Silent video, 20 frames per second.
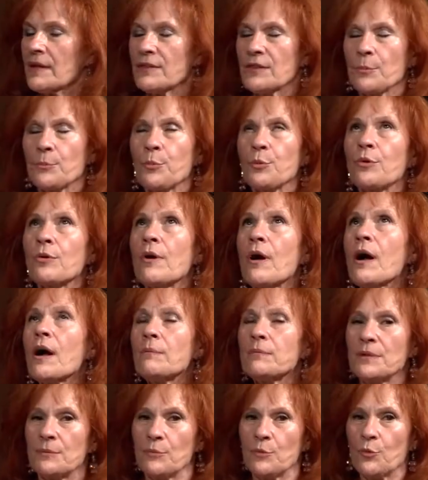the
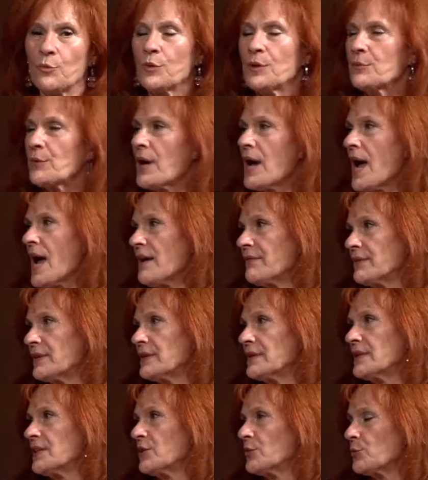problem we were having
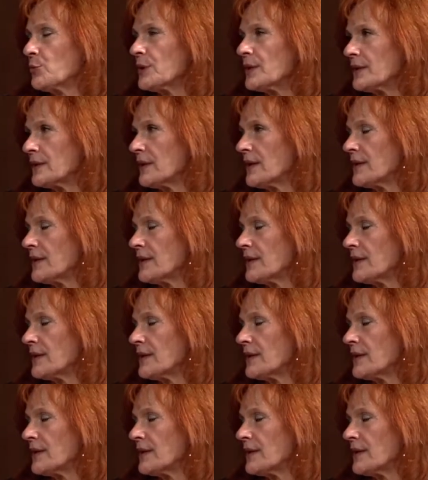getting rid